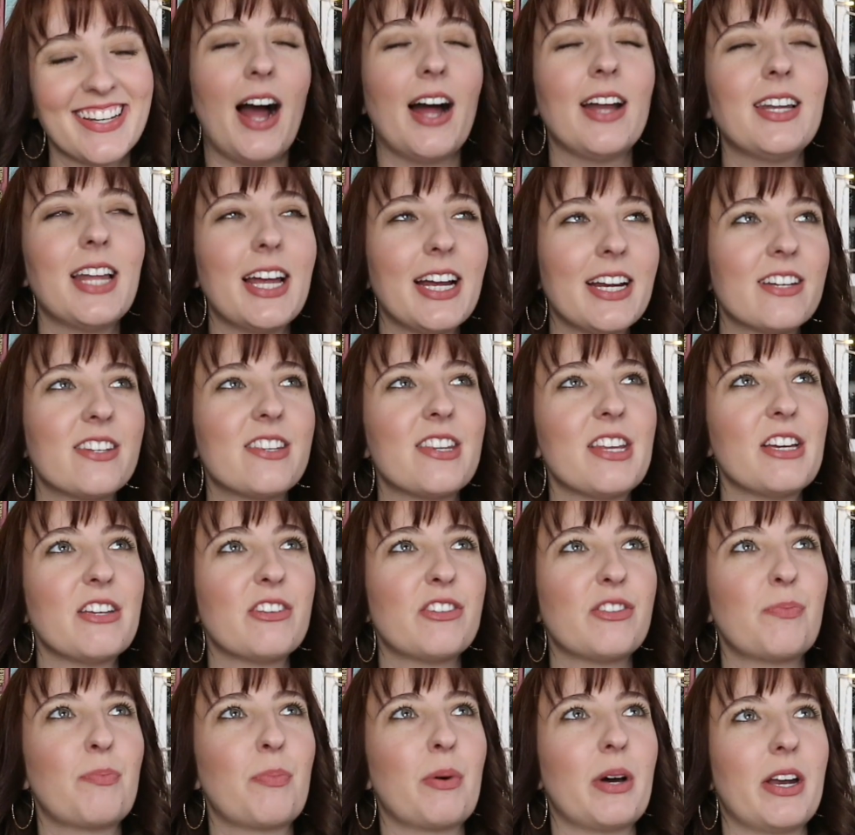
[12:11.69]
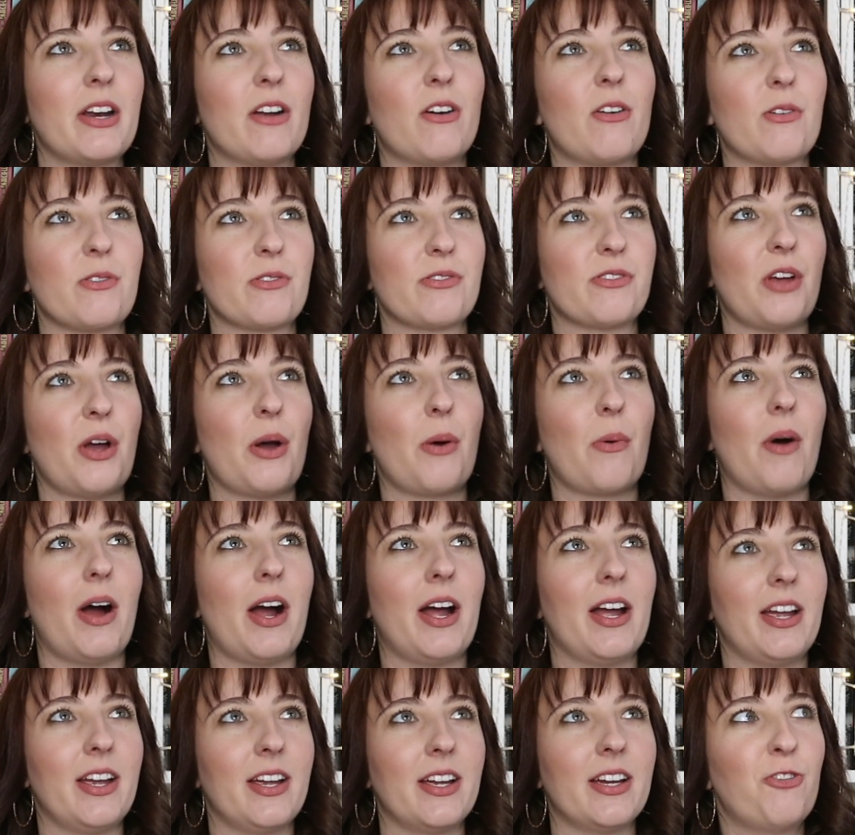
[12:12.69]
I liked this, but also
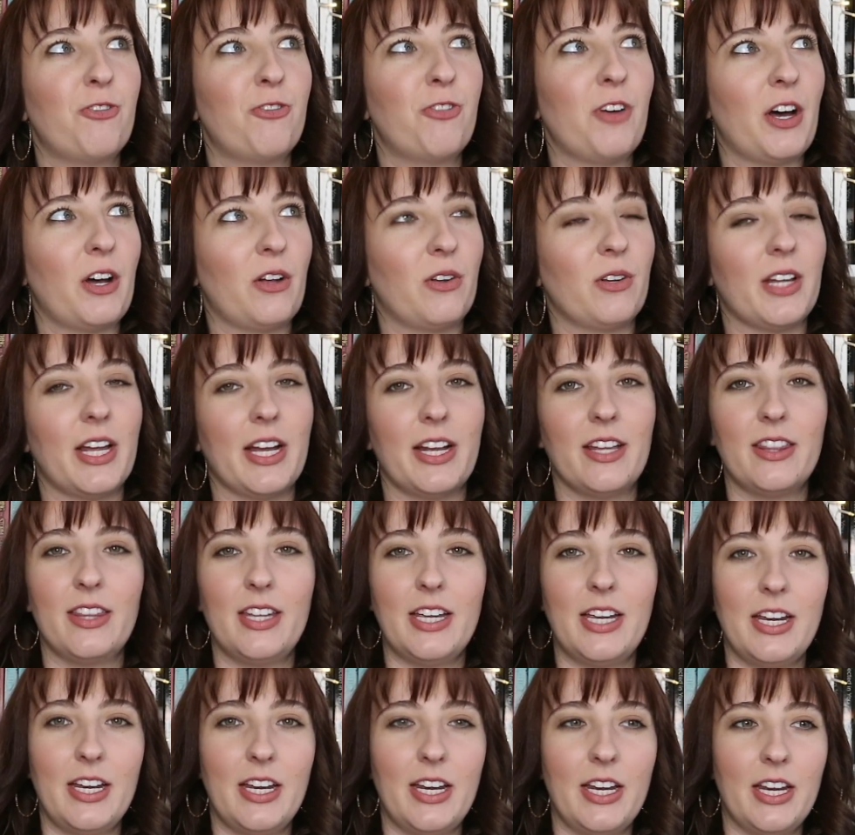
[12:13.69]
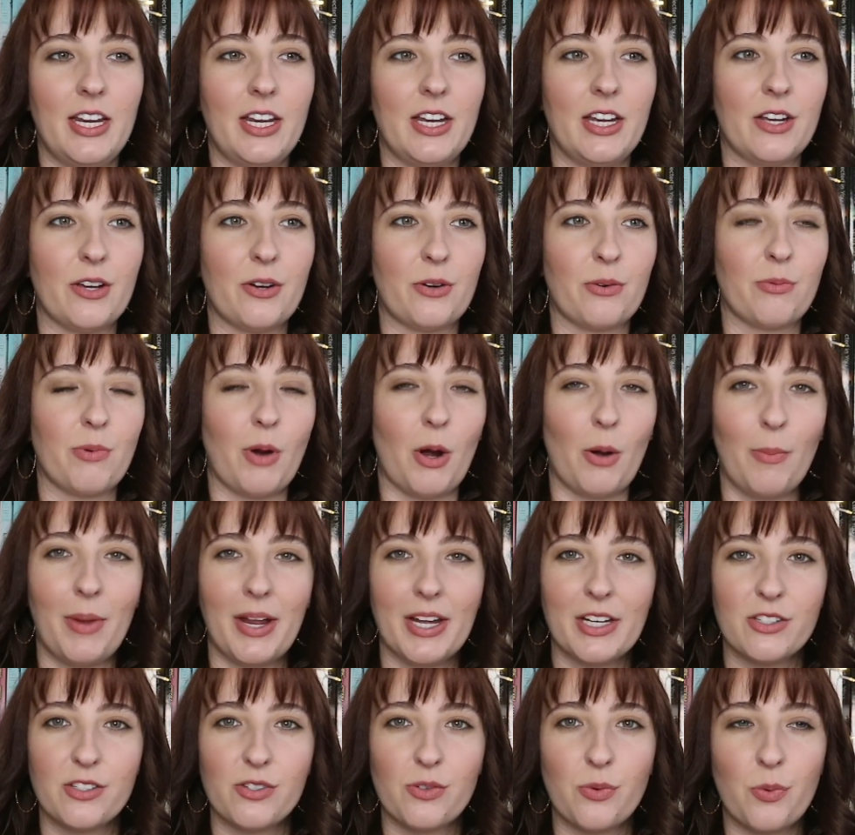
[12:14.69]
I felt like the
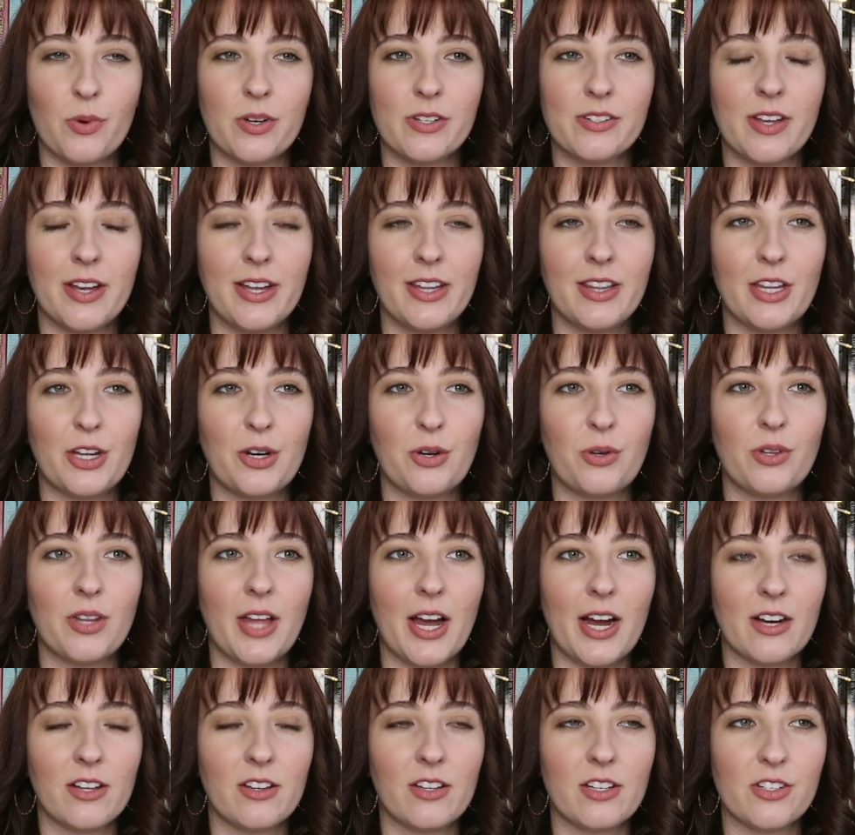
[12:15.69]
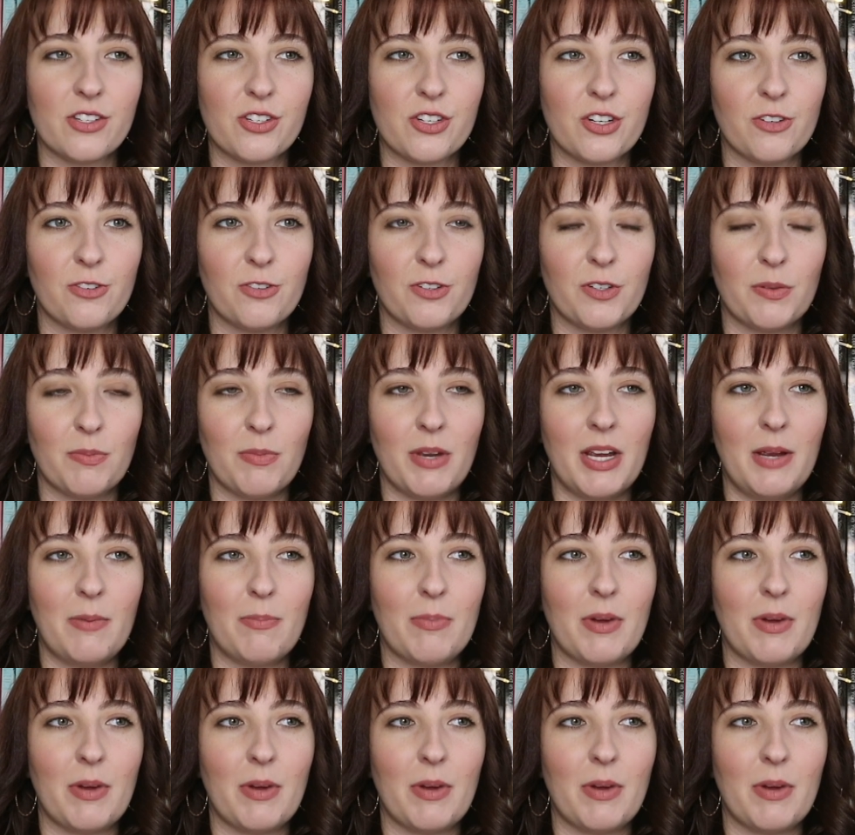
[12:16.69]
romance was a little lackluster for me,